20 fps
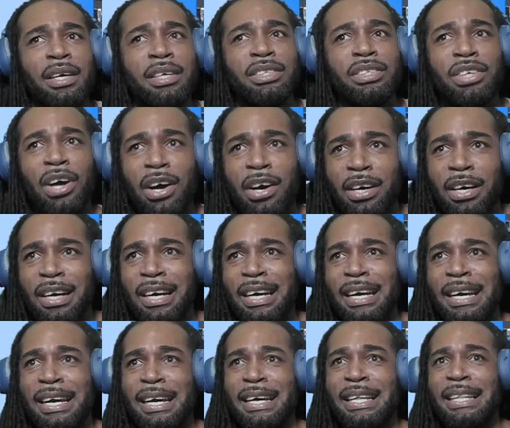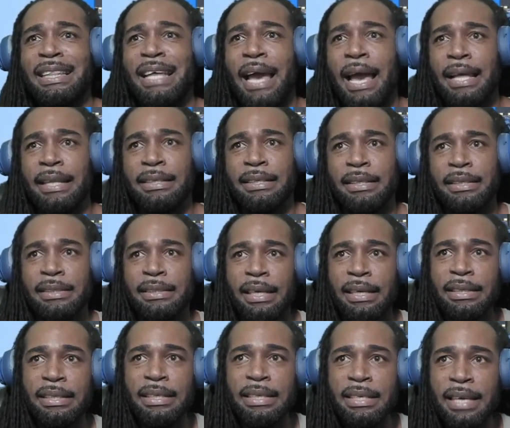dunk landings,
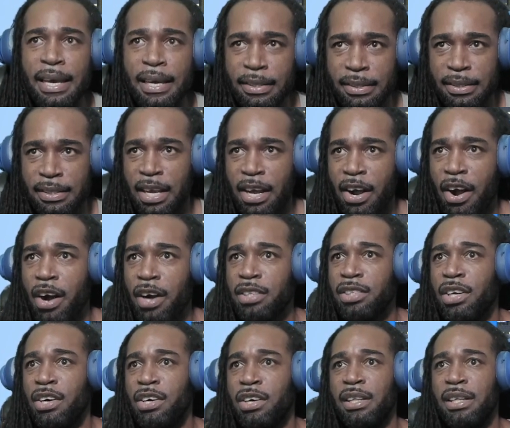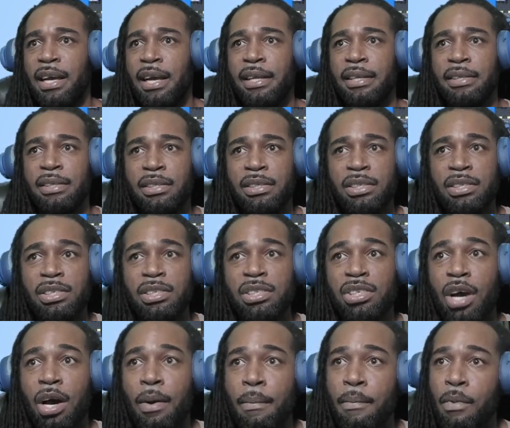and yes, there are dunk landings,
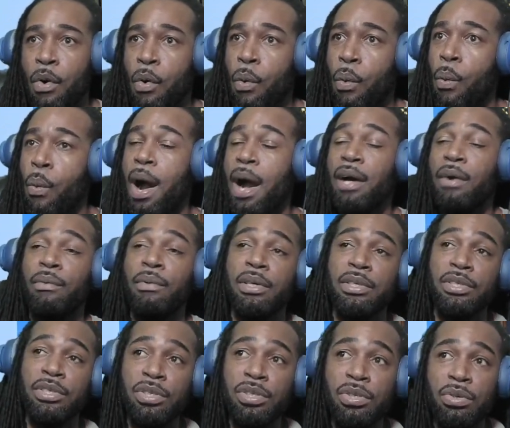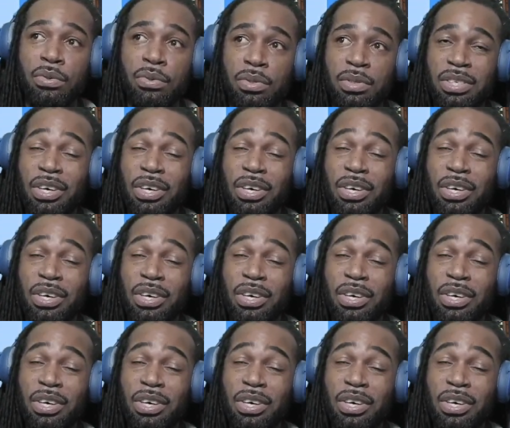some wild ones too.